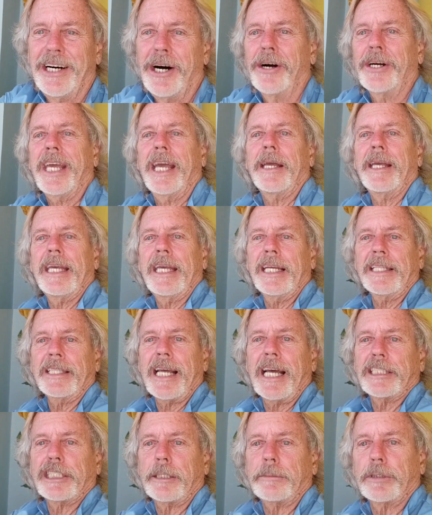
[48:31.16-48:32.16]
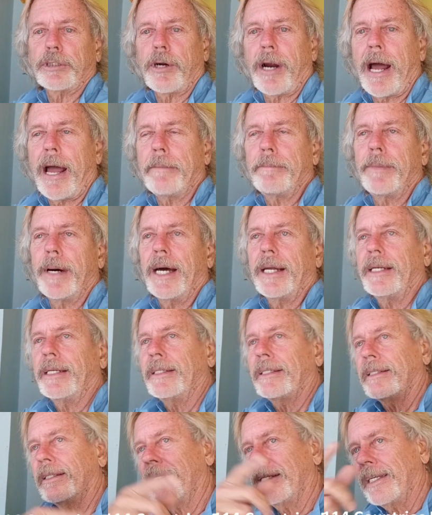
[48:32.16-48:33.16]
Okay, hit that subscribe
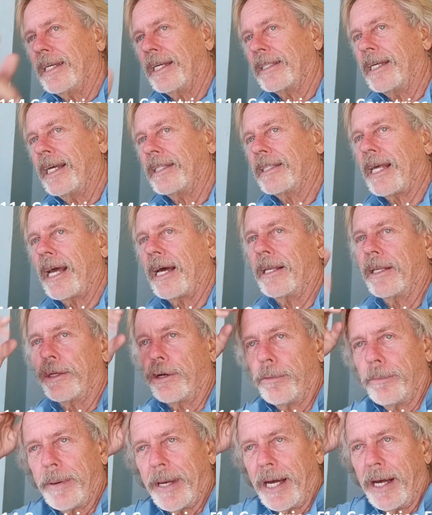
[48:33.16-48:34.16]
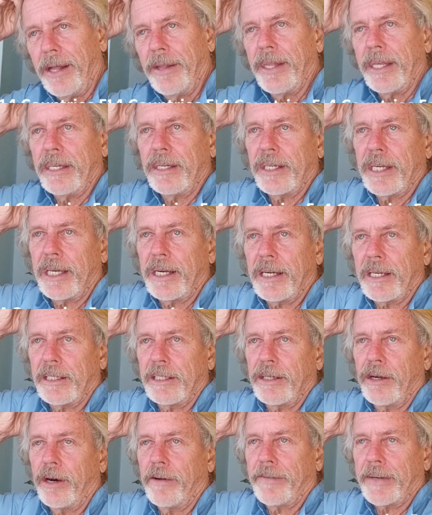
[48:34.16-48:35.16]
button. Hit that little bell that you get a
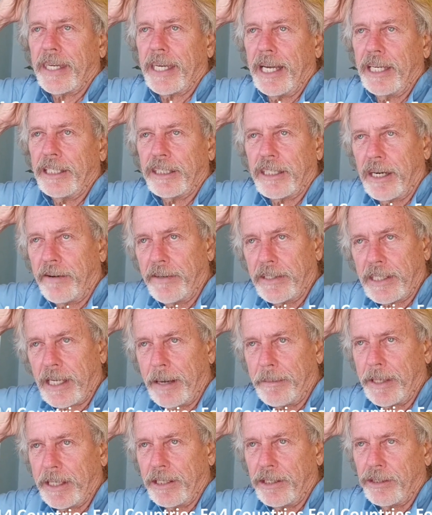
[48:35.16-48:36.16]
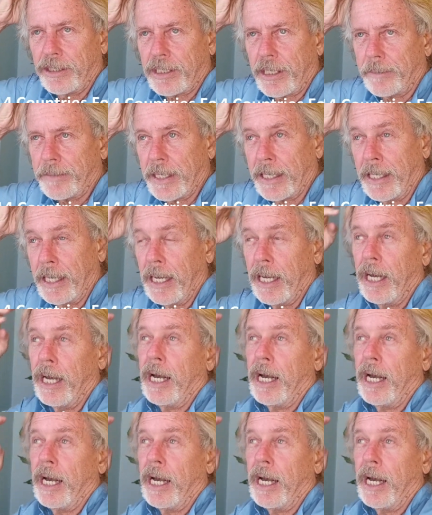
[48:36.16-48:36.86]
notification every time I do something.